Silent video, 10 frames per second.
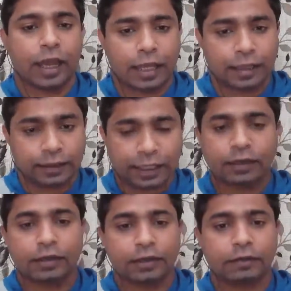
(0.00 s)
and
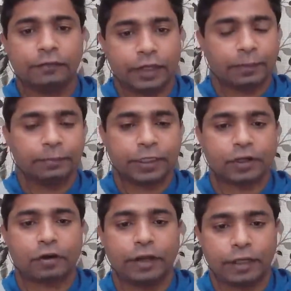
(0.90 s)
then we can pitch
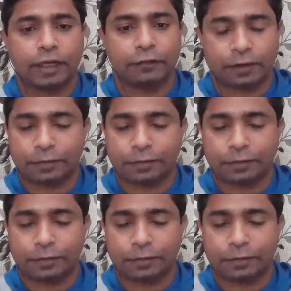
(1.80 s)
accordingly